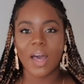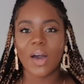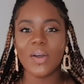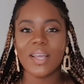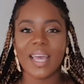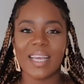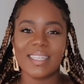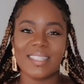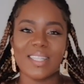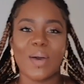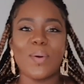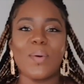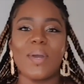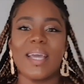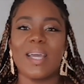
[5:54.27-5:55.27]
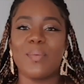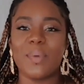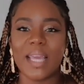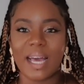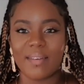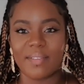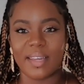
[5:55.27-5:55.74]
Okay, so here
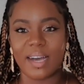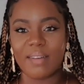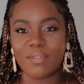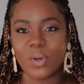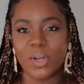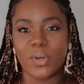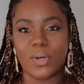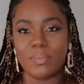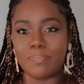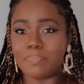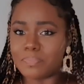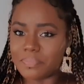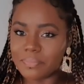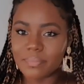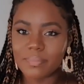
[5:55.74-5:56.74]
we have it. I've got it on.